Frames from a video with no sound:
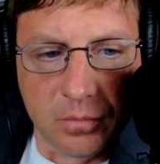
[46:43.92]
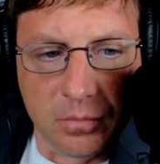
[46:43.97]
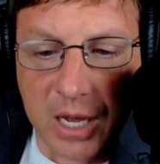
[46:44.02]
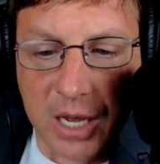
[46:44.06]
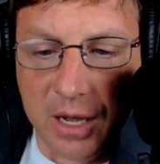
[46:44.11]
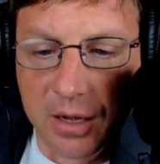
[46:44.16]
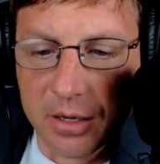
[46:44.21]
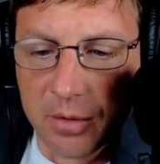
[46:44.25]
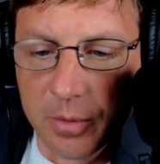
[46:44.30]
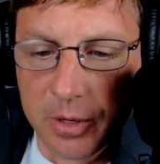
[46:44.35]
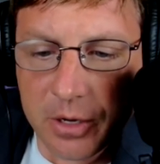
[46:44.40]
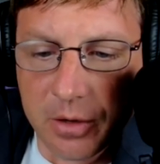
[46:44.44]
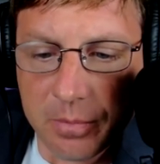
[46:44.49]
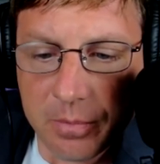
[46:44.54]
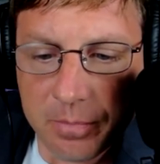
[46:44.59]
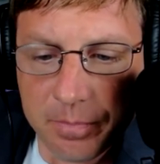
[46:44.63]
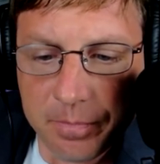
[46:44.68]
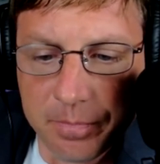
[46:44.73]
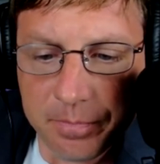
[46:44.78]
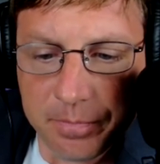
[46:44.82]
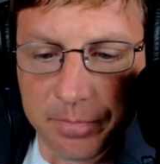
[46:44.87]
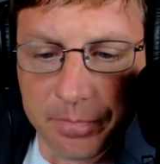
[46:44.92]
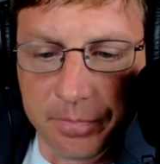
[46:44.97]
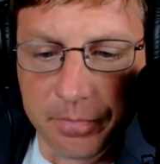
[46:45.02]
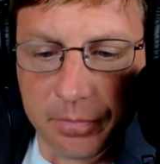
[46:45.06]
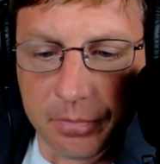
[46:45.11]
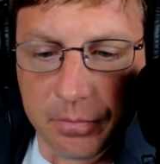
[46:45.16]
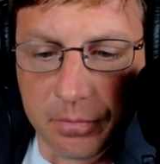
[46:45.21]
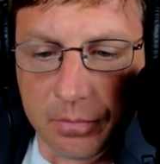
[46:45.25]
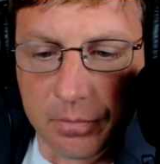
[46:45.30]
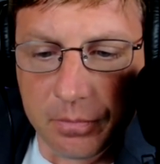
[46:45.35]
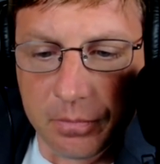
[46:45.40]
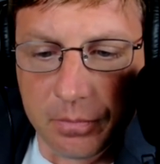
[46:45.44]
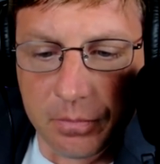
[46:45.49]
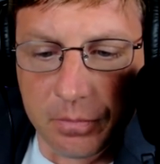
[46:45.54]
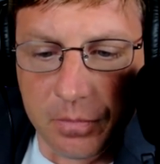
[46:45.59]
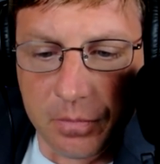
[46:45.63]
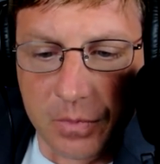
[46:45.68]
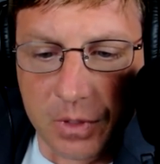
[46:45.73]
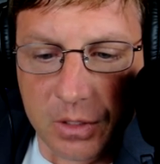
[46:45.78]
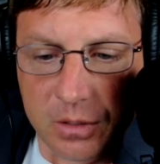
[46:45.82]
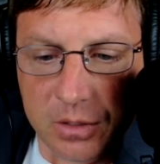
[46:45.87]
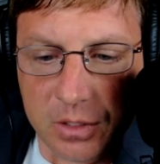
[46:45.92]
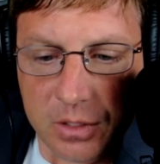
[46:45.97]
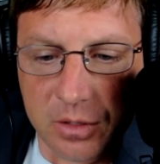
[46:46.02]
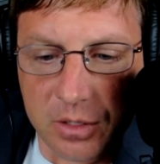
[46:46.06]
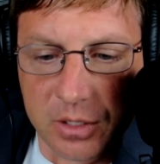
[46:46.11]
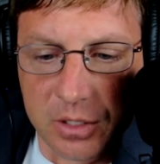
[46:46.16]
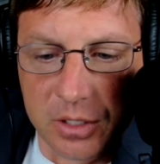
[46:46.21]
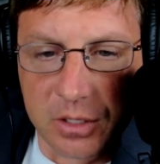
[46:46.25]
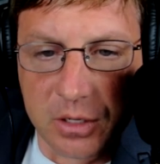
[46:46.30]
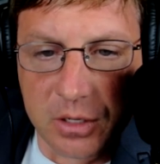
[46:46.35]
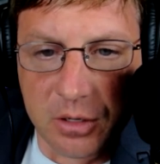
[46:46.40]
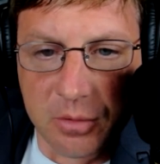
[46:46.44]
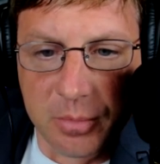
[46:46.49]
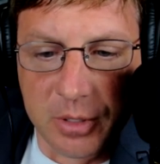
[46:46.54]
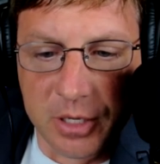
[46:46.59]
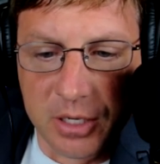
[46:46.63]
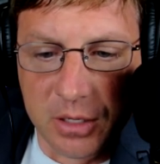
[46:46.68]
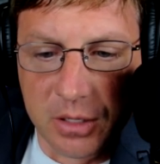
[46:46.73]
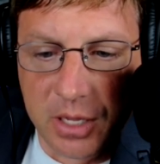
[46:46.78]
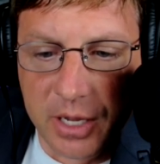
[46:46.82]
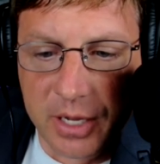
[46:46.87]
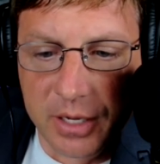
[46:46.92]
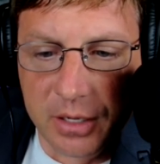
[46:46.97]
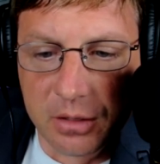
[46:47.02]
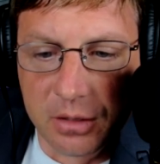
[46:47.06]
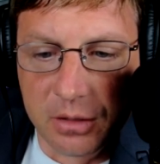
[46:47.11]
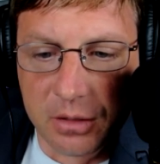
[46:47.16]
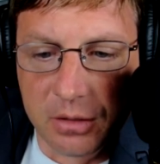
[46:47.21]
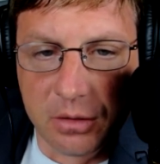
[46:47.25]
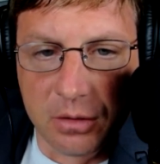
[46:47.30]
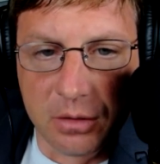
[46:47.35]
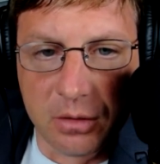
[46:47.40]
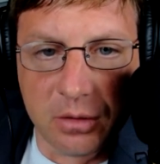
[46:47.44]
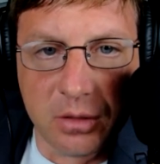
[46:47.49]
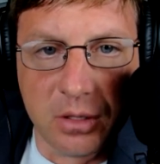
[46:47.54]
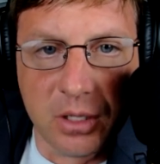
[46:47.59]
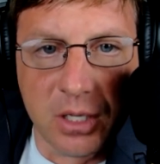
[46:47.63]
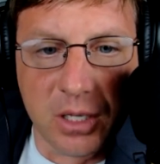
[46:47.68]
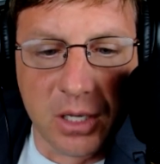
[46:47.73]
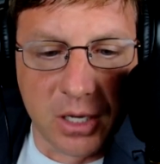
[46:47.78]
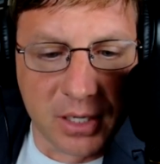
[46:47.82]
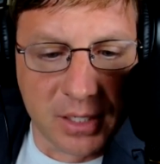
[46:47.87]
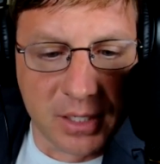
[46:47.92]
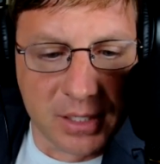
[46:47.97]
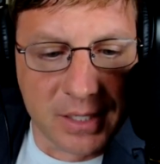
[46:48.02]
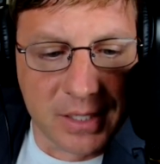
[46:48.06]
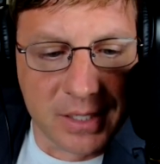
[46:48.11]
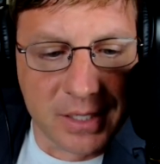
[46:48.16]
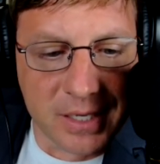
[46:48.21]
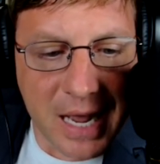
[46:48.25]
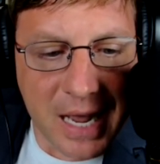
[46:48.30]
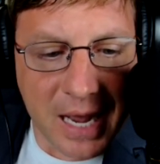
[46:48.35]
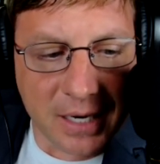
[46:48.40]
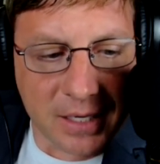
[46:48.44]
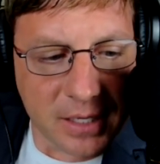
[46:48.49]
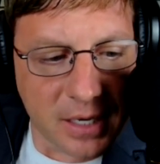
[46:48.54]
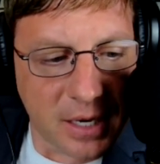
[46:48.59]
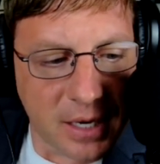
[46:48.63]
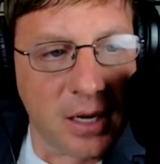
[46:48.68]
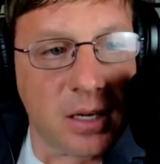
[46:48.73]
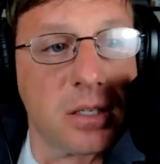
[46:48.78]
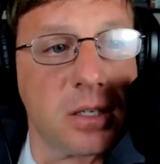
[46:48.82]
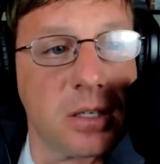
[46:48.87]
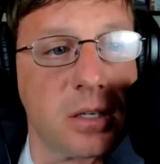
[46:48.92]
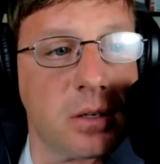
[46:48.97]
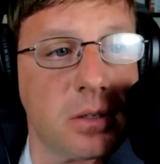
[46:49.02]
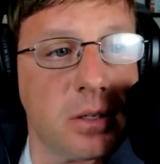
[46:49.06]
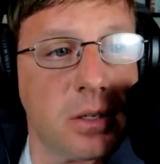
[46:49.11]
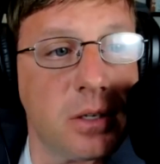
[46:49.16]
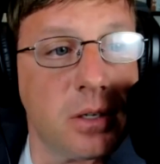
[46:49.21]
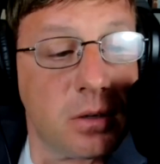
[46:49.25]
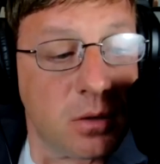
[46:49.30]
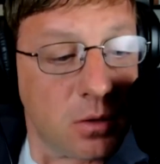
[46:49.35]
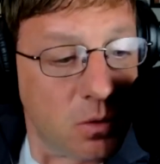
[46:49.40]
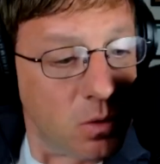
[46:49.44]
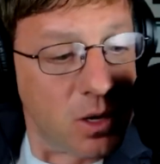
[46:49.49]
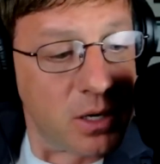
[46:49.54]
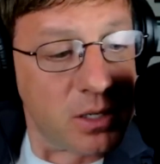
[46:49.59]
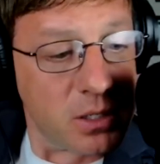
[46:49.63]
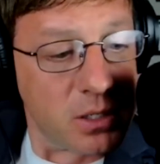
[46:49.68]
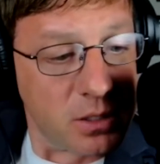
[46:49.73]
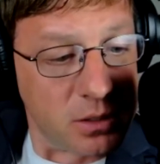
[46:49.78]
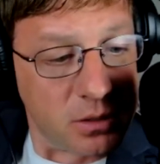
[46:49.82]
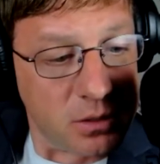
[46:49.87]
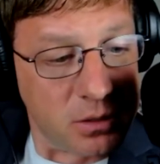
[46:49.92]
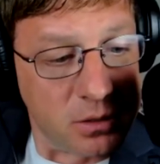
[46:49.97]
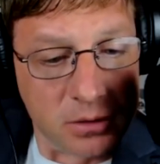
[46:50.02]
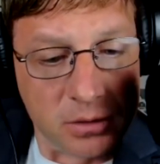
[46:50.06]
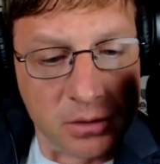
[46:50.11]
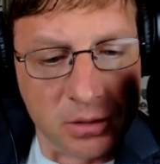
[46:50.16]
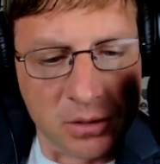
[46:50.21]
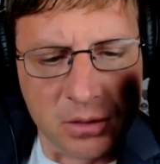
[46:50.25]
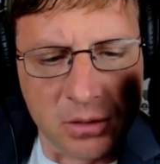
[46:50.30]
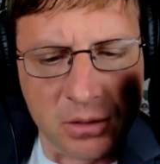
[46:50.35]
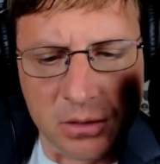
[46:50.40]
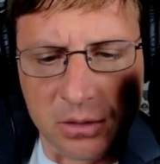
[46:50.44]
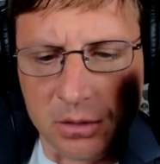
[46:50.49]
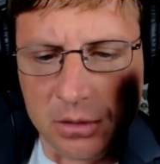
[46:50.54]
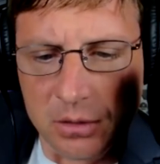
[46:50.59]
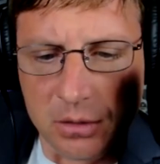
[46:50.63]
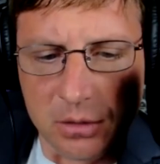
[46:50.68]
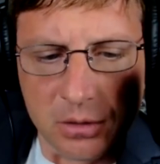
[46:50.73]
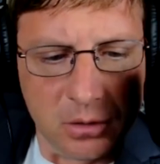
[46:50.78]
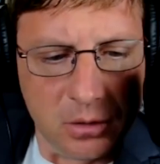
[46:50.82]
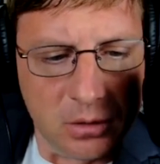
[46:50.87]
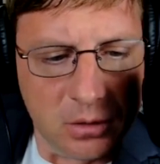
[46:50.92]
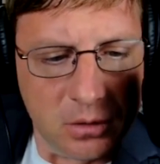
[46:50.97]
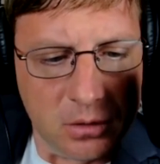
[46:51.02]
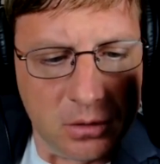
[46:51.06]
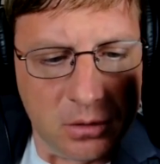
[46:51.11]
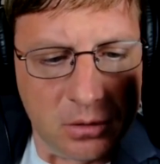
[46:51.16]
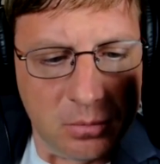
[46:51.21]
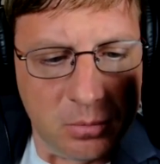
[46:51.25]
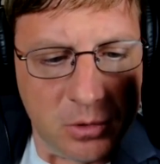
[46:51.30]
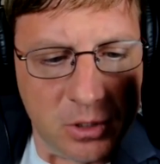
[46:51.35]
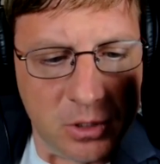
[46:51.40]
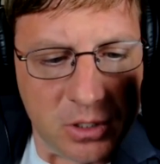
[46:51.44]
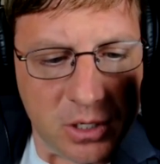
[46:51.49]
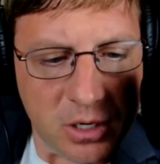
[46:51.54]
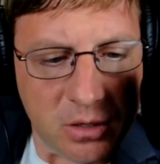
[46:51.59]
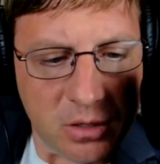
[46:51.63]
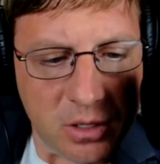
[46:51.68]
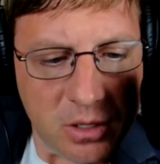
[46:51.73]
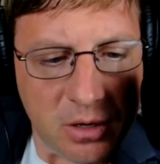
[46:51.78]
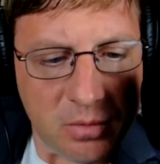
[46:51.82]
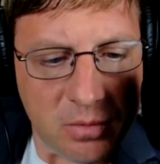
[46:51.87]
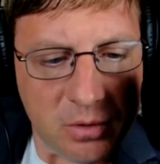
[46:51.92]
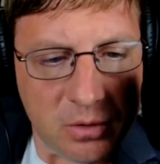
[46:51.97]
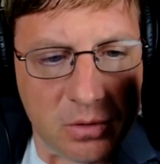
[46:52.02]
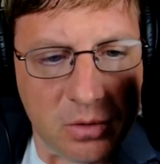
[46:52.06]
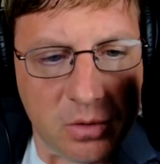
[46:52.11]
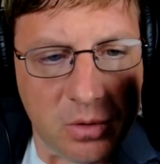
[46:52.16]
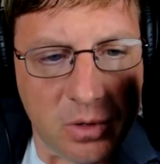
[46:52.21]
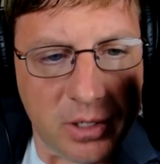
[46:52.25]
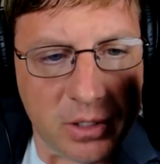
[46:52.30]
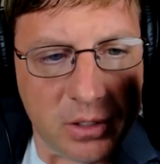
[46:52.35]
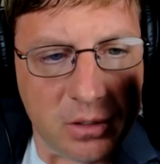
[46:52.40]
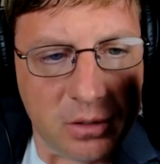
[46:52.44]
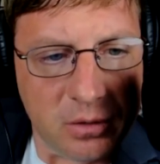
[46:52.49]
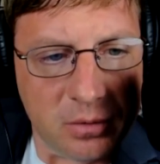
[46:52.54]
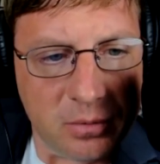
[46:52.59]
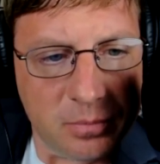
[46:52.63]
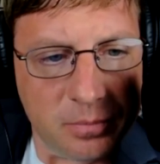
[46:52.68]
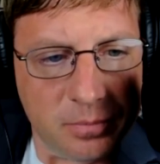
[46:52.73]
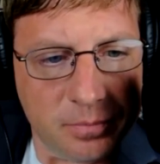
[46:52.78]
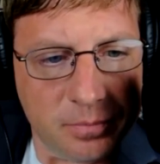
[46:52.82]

Yeah, here we go. So this is going to be like the exact answer to your question. Let me share that real quick.